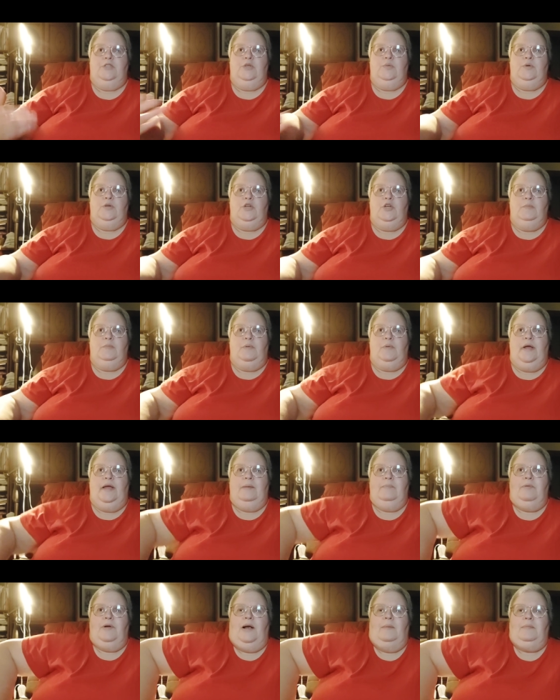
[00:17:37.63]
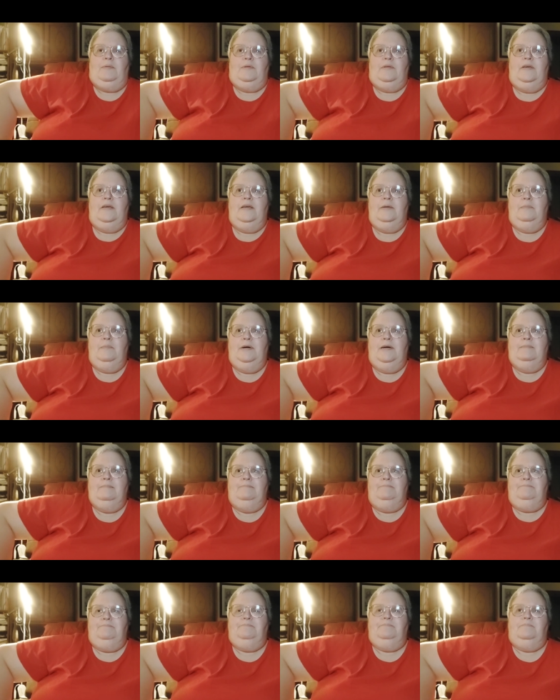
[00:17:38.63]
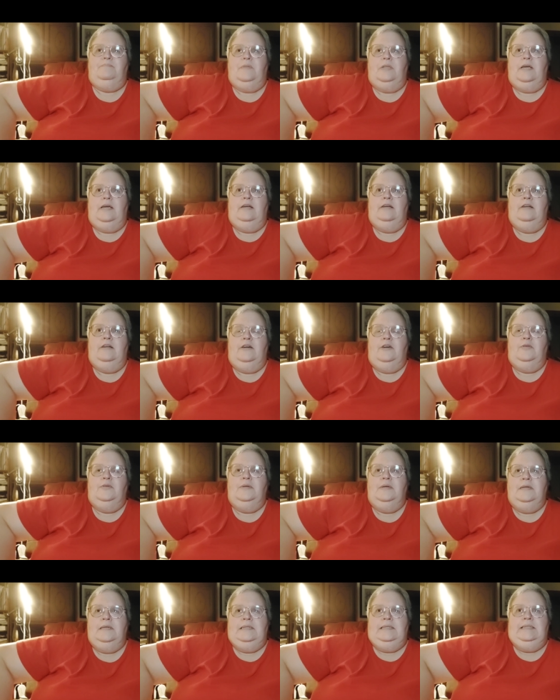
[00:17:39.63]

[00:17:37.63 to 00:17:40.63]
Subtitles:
to recuperate properly. But I don't know.